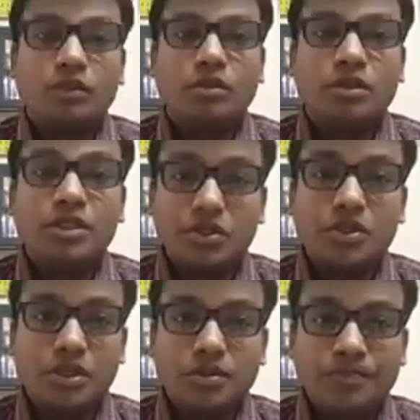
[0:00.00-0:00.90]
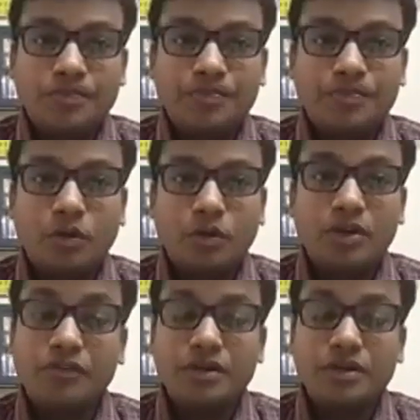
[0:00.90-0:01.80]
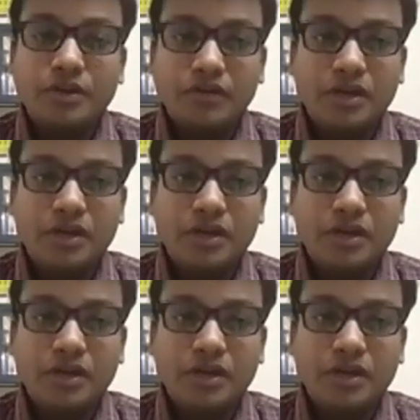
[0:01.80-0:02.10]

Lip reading: industry, or different